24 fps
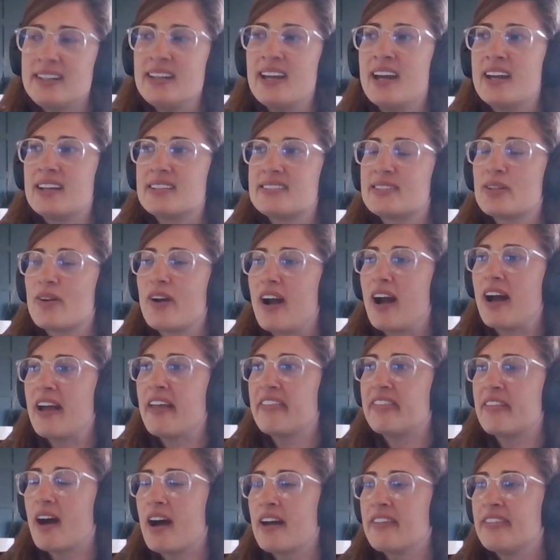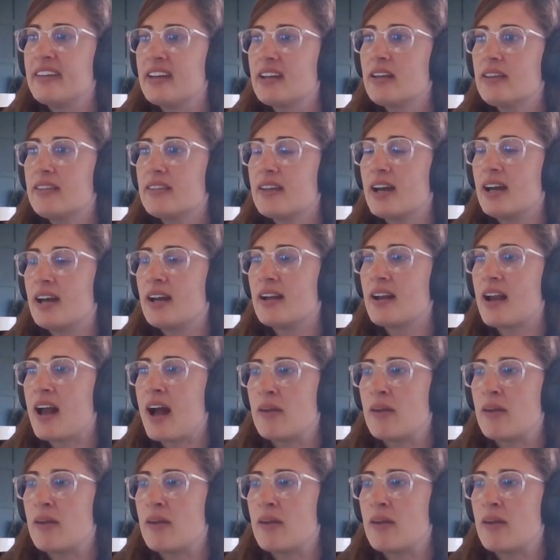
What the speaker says: Yeah, so I think that,